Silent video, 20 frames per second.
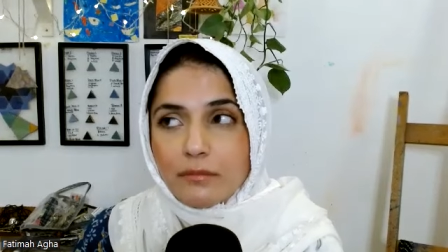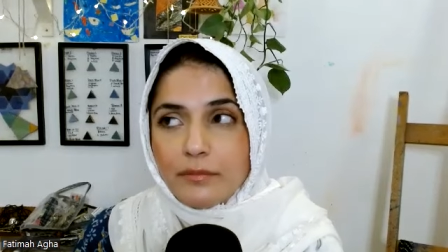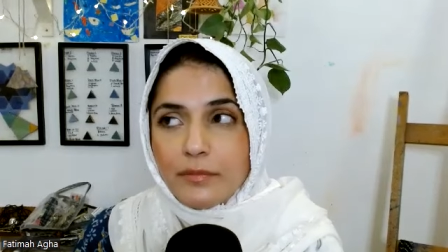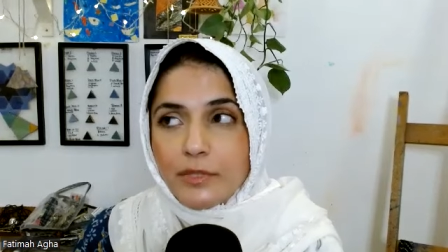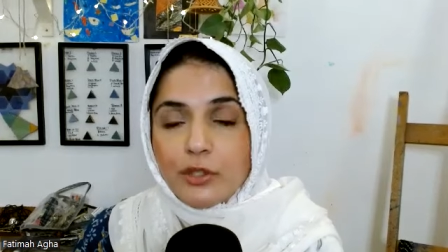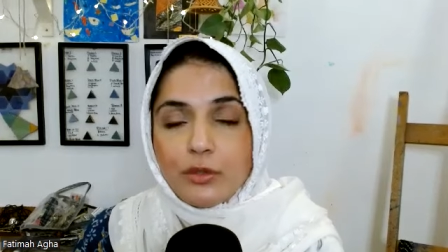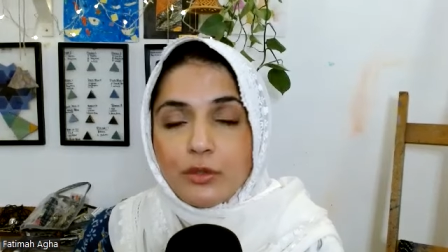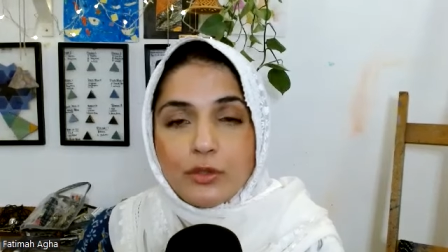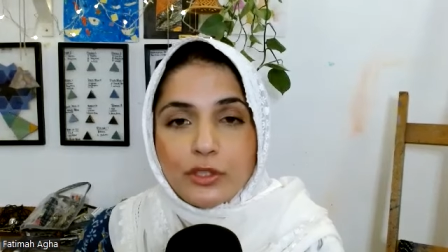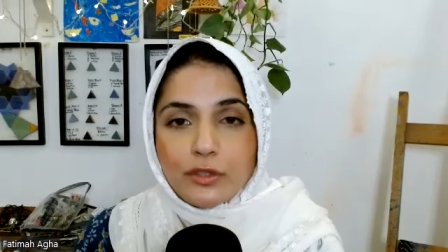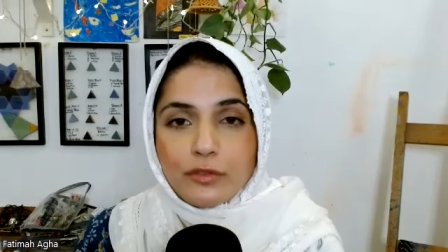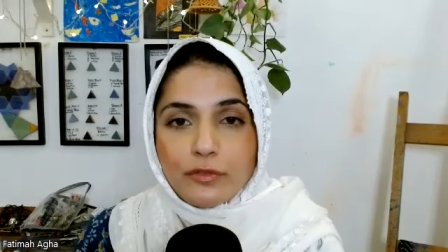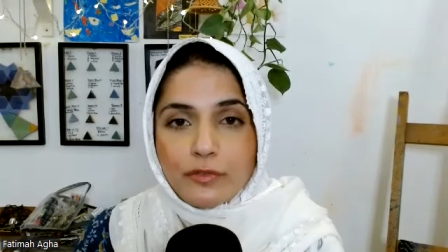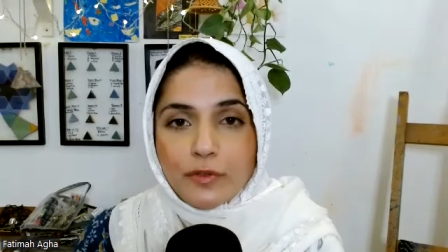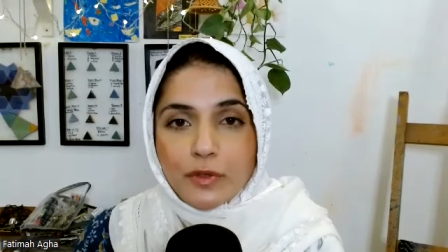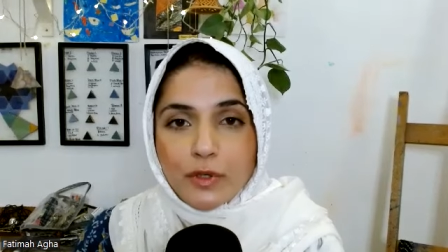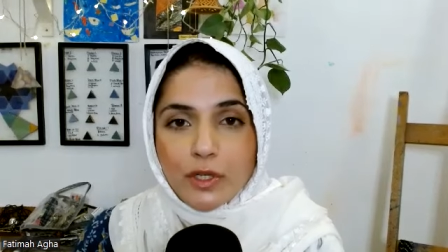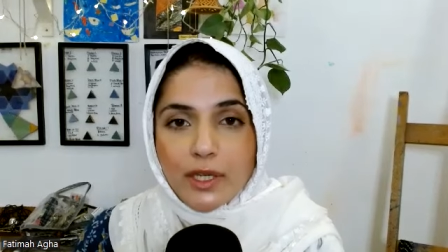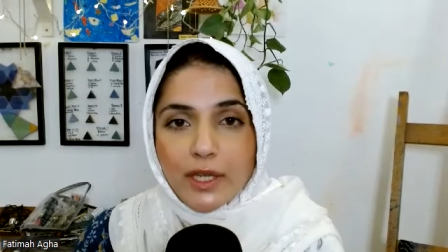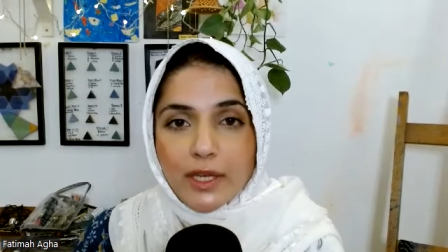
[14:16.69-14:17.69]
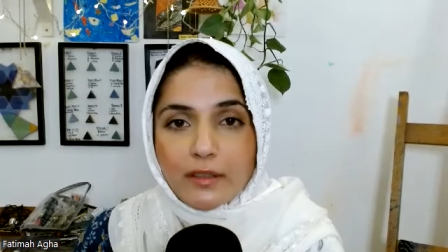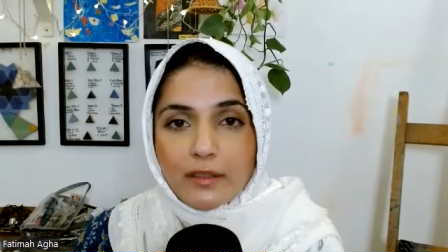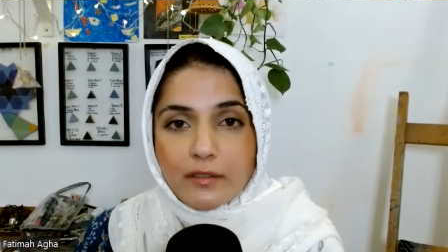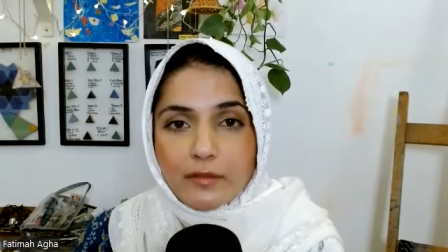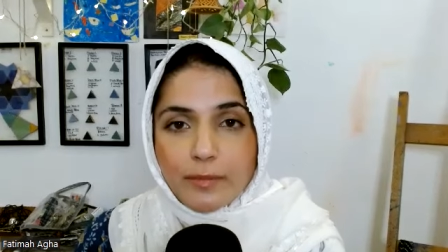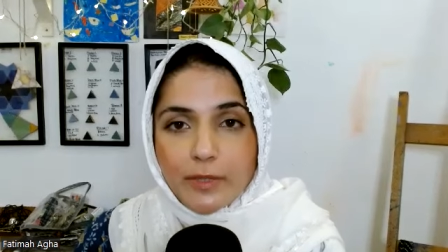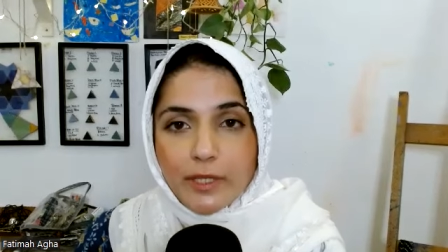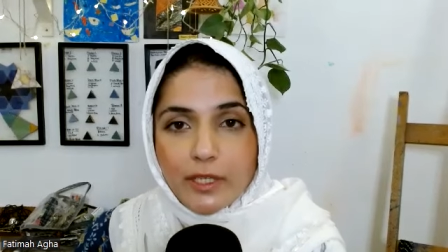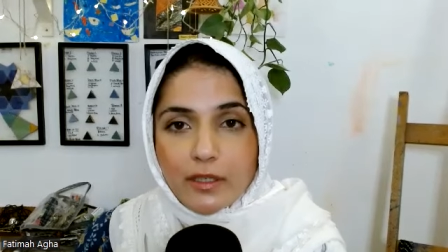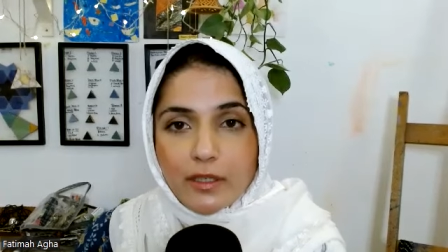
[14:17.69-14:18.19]
beautiful
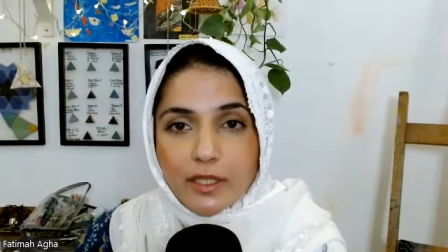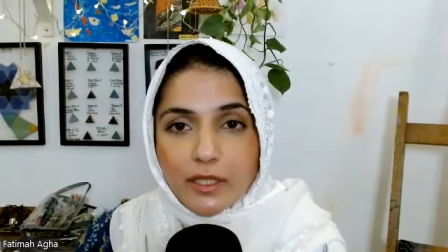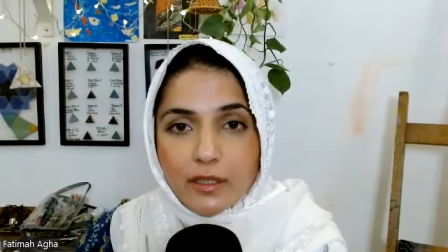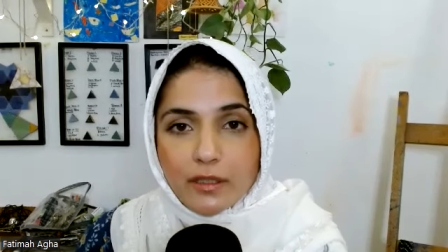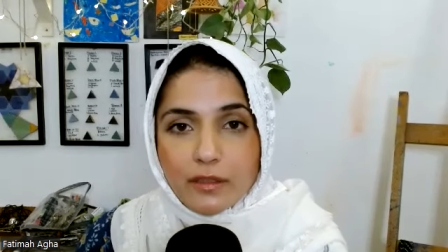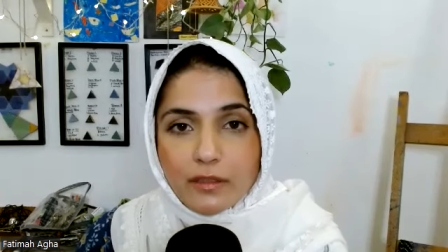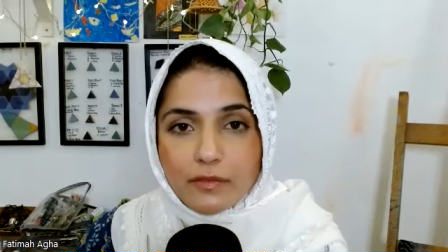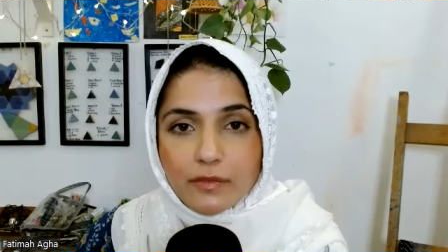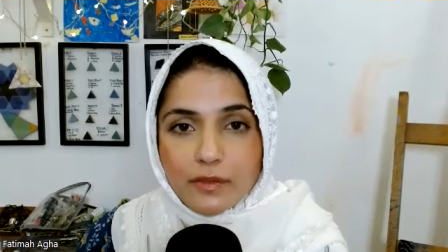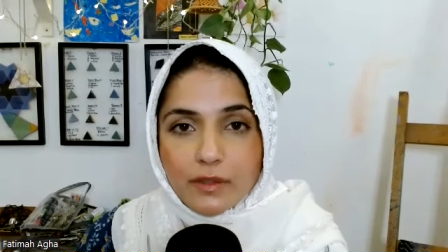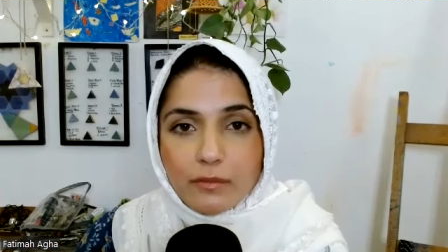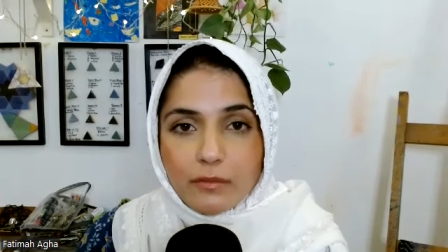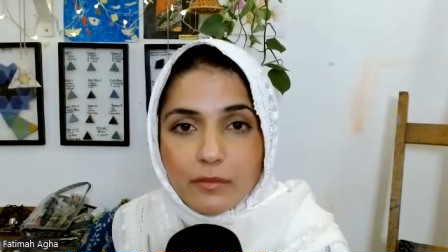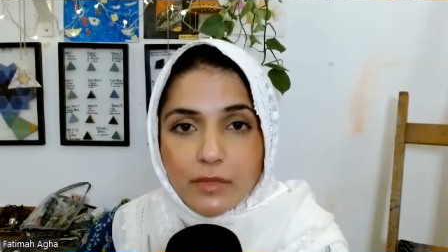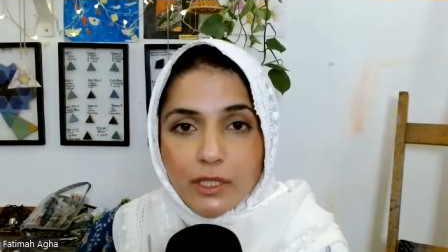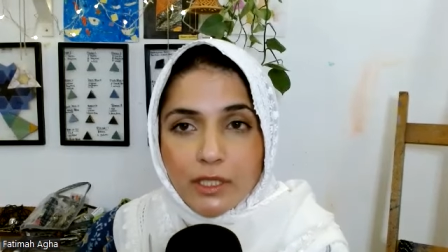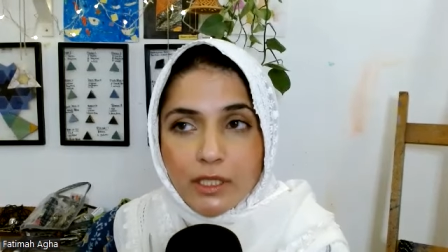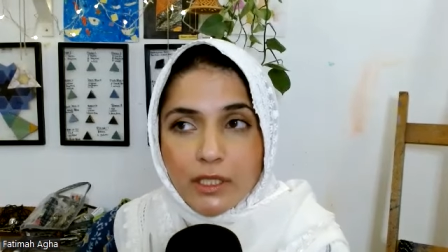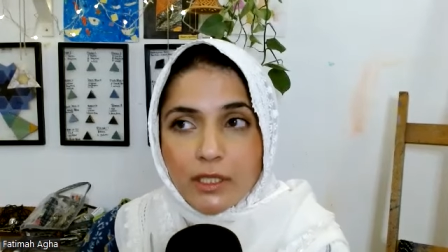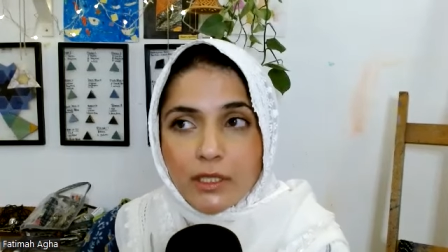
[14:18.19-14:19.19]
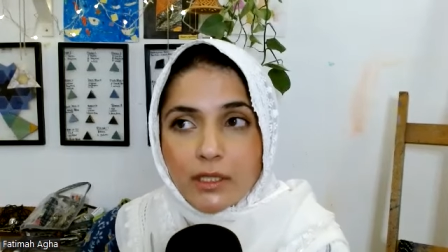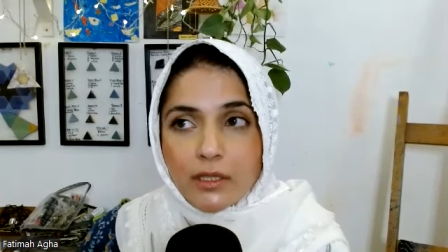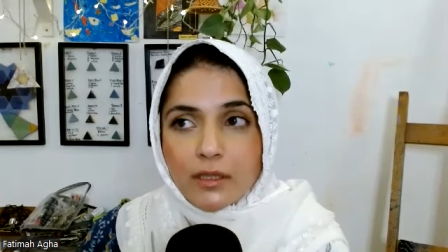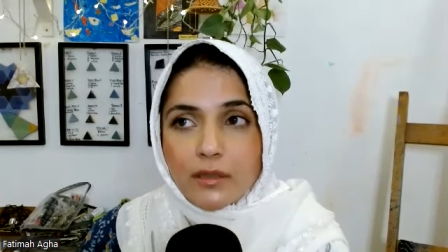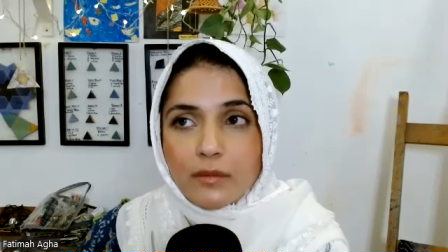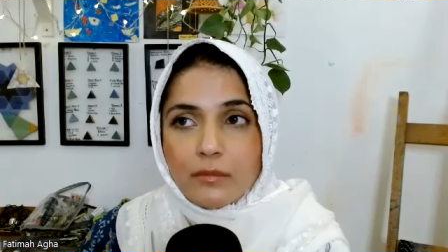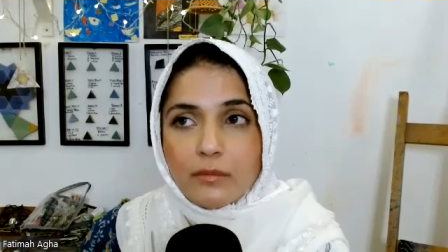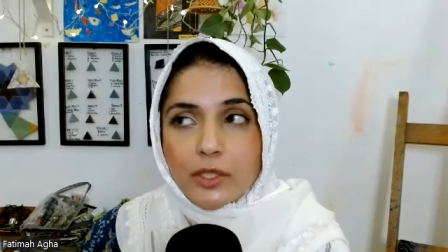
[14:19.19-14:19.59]
experience for me